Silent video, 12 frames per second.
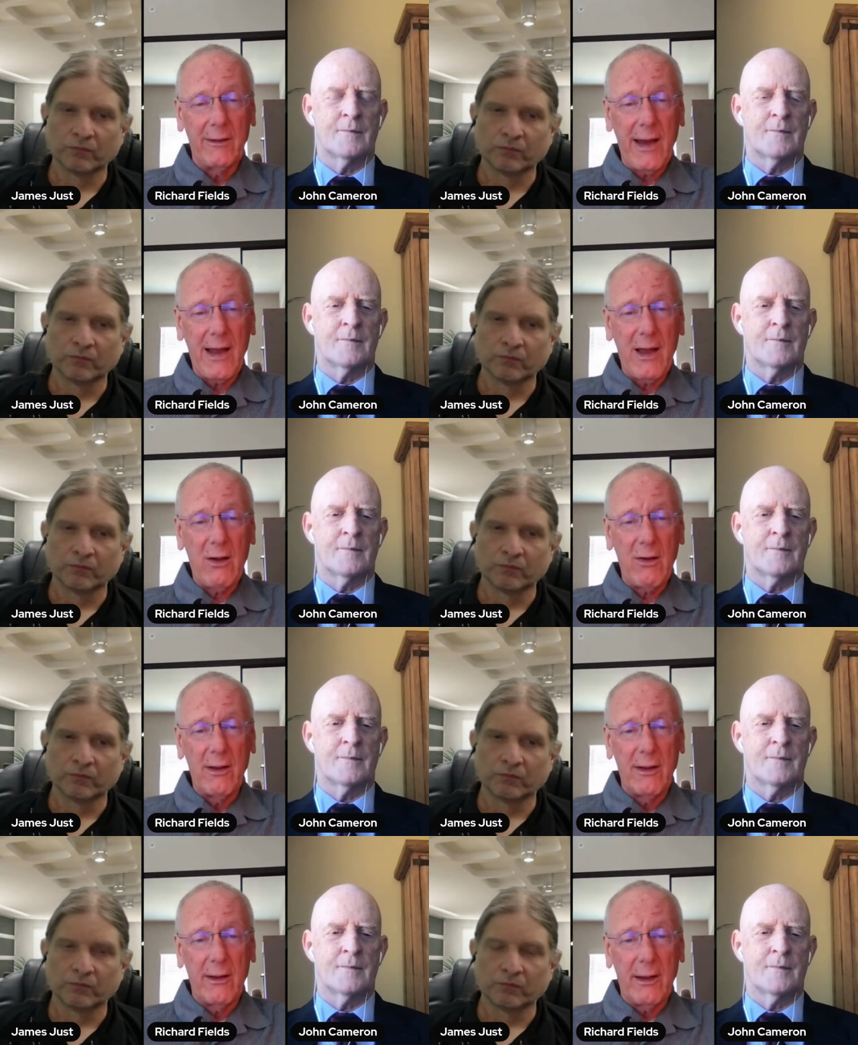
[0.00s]

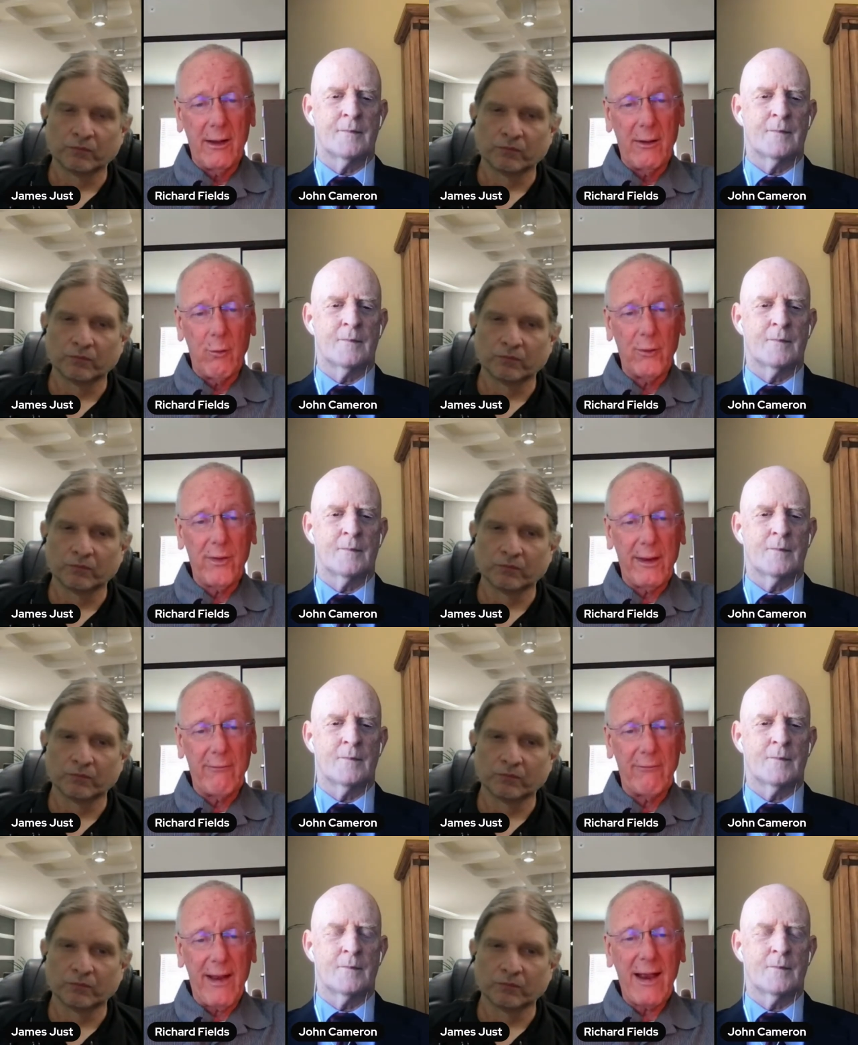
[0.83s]
Speaker 1: Now, uh, what they
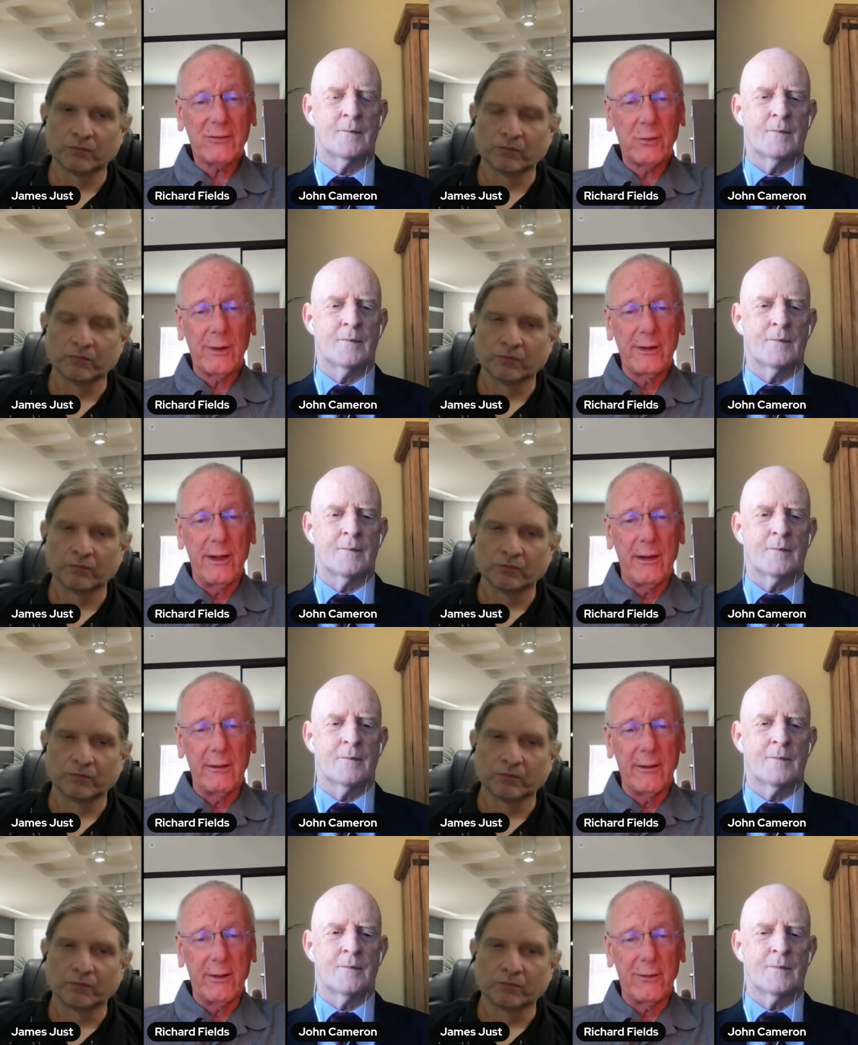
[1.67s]
have actually
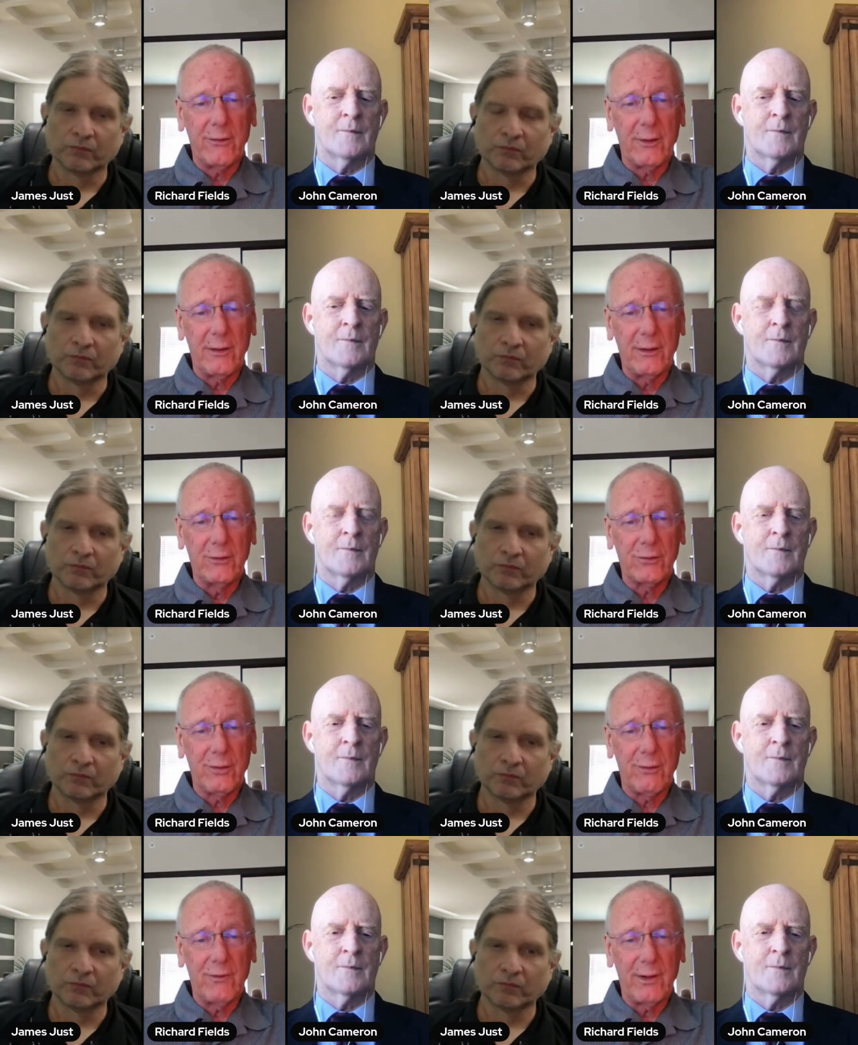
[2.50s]
done is
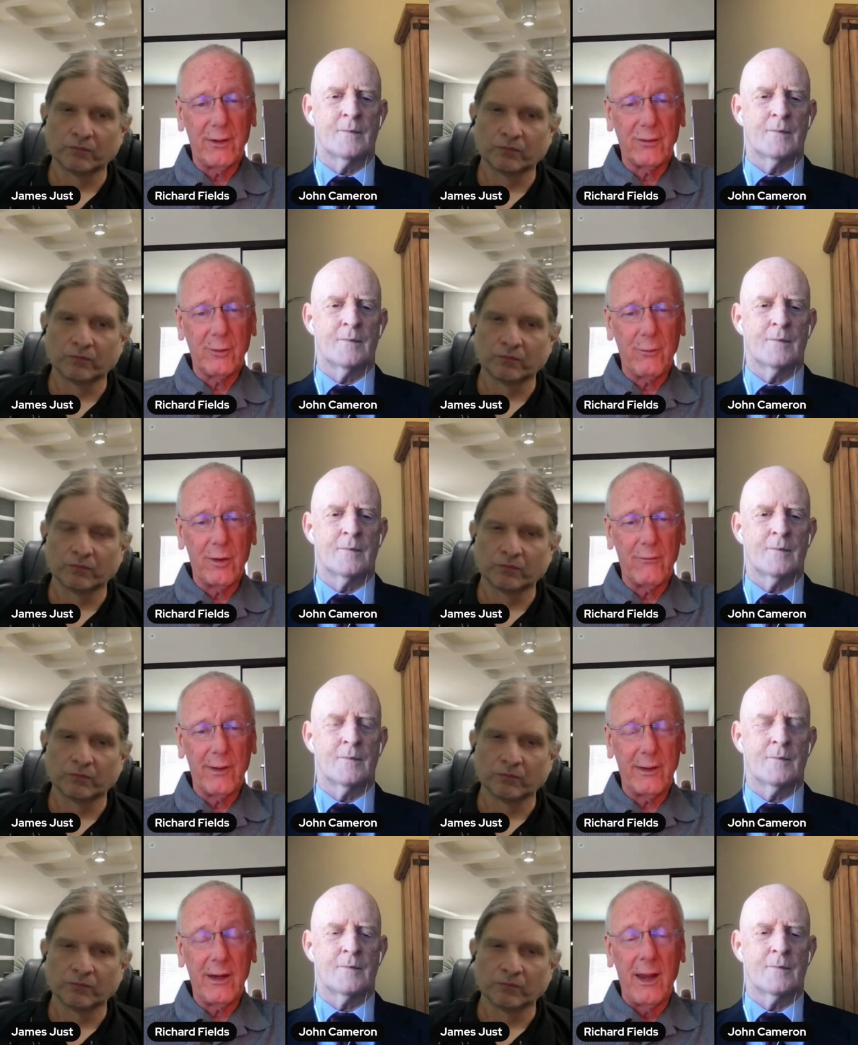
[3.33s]
used fear to
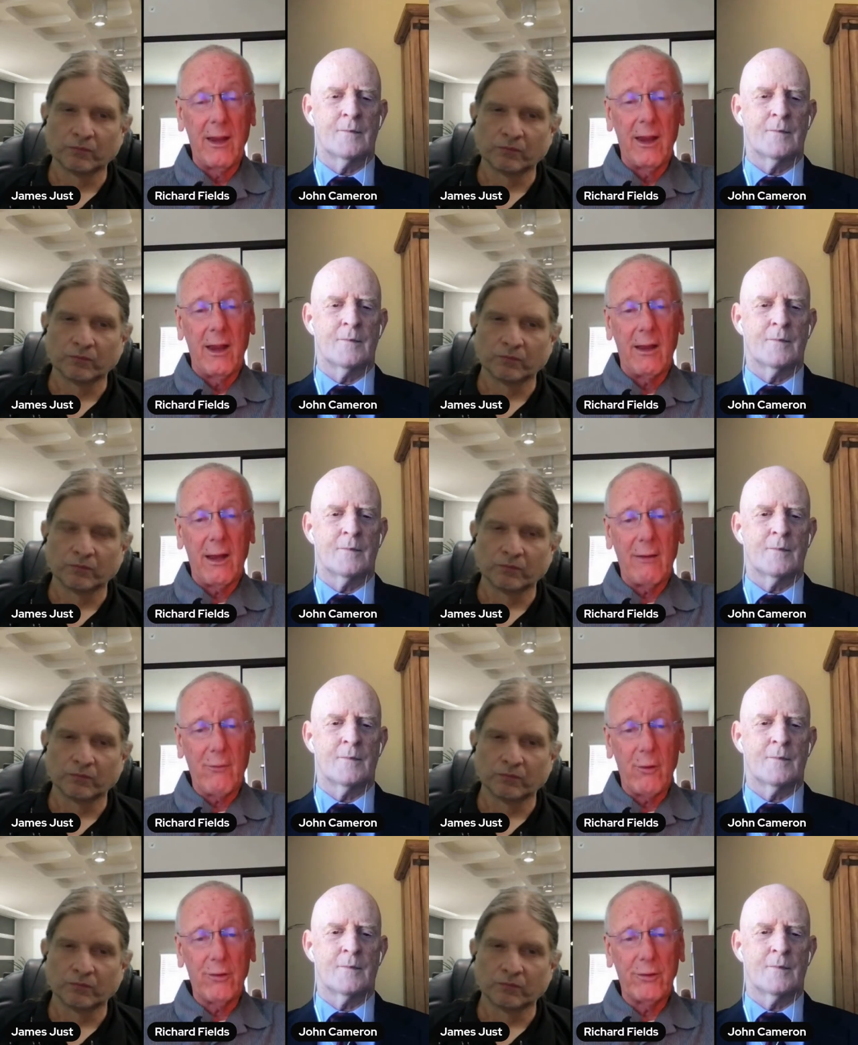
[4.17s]
motivate uh,
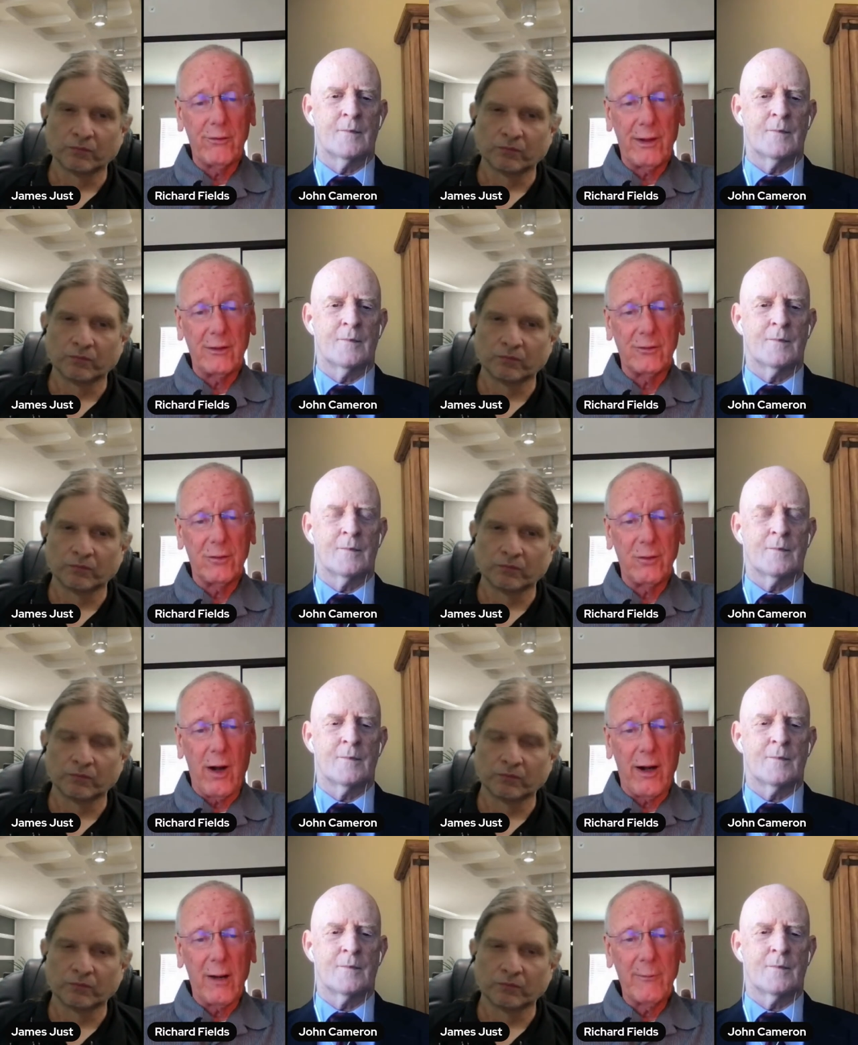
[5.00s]
voters
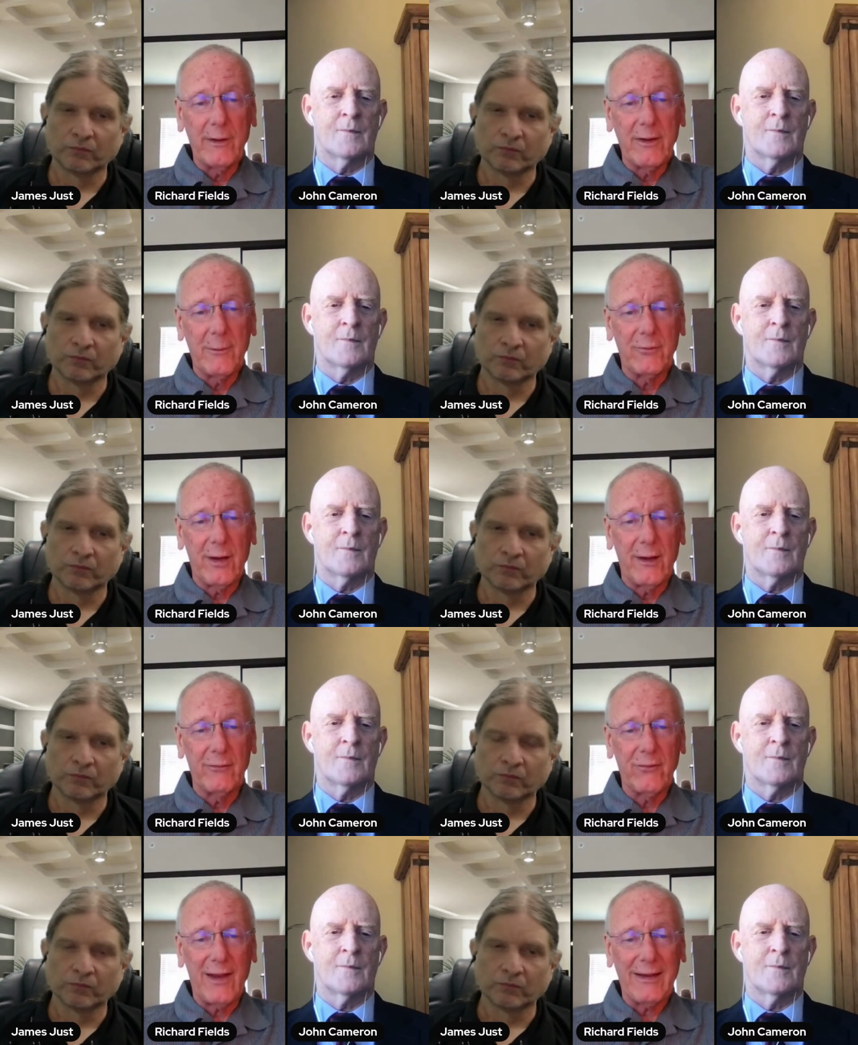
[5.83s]
into arming
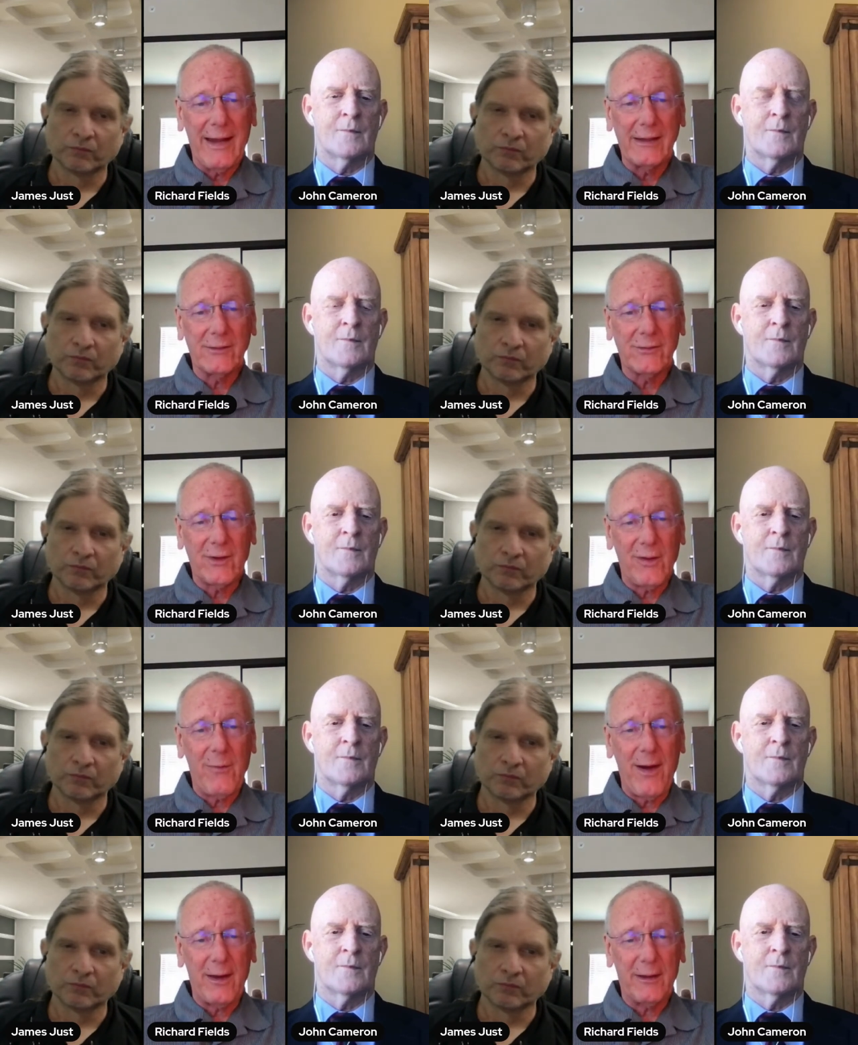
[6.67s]
themselves against
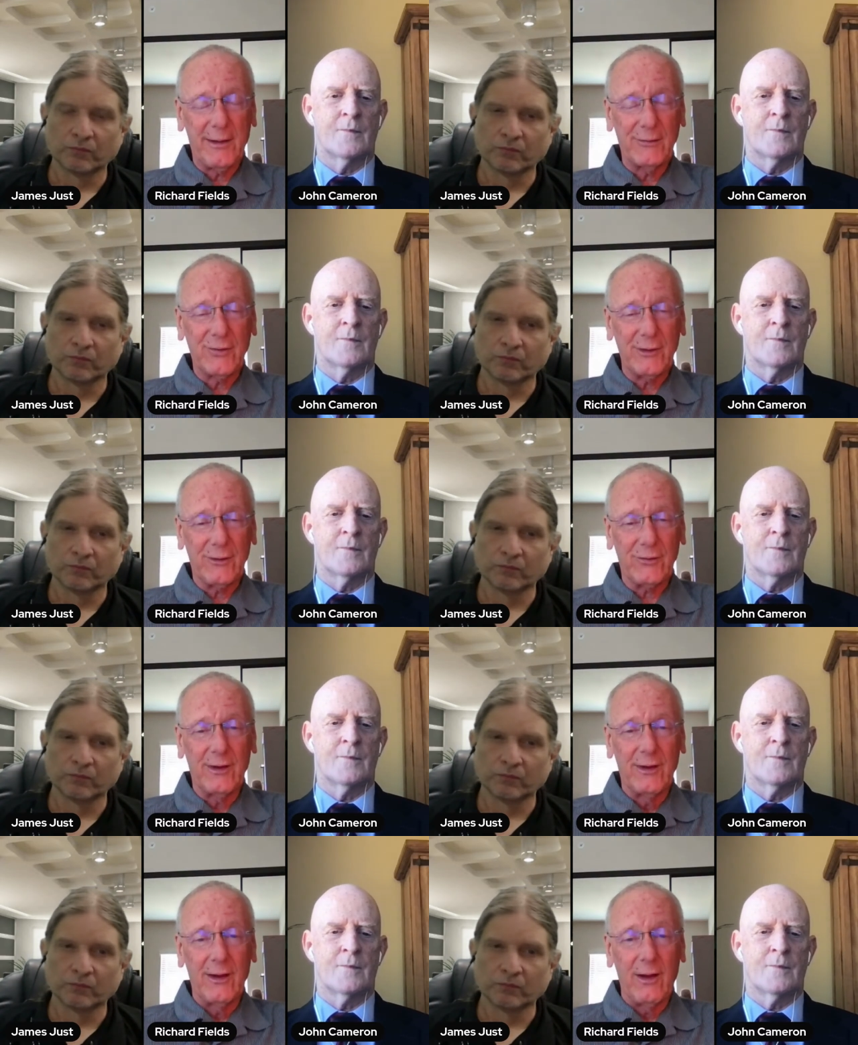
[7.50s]
the
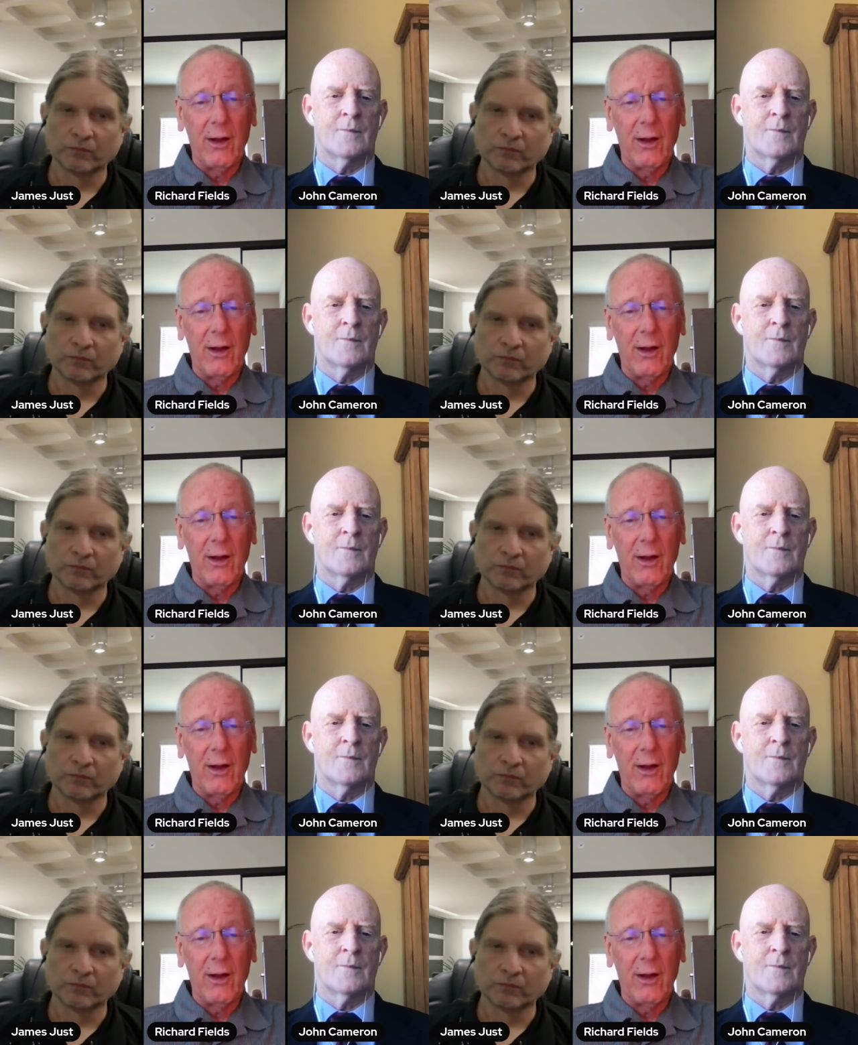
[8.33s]
politicians